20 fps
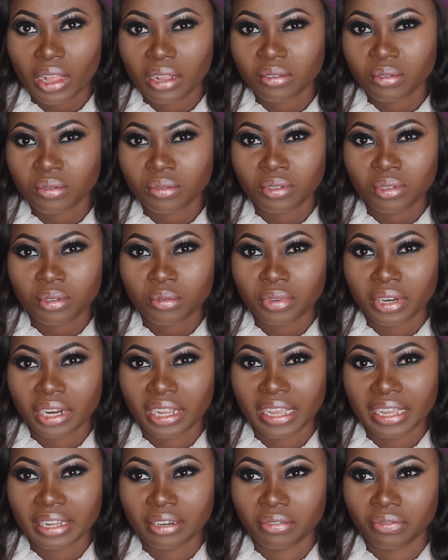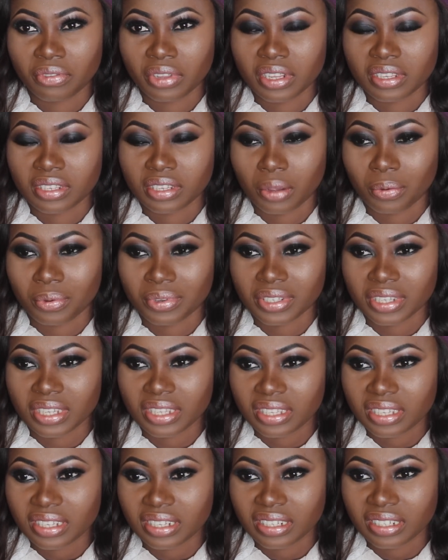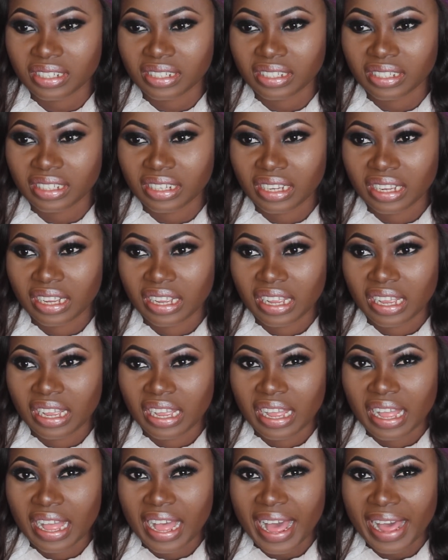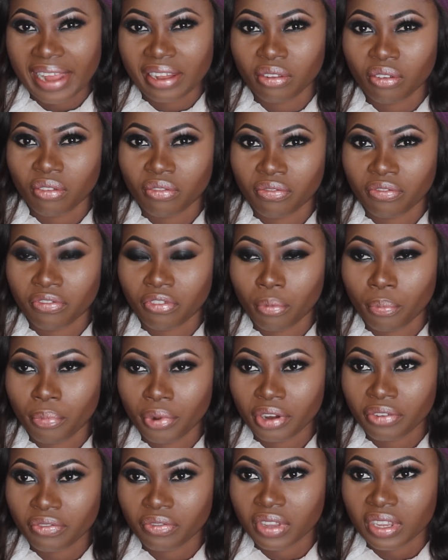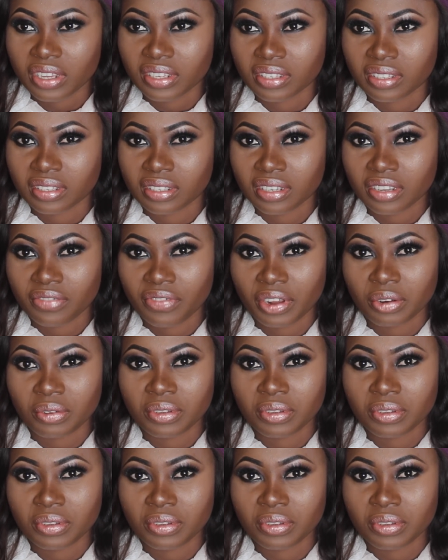so those were the kind of things I was eating. I love, for breakfast, if I